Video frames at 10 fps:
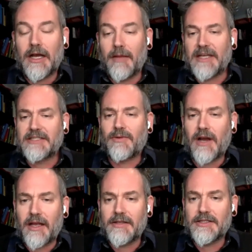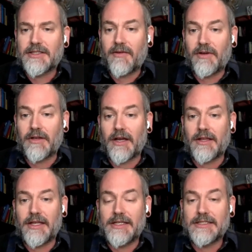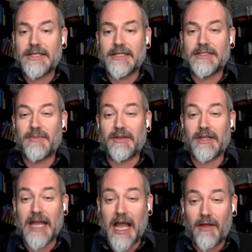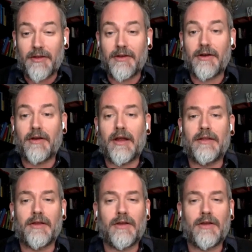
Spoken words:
And that's where I discovered a lot of the insights about the calendar and the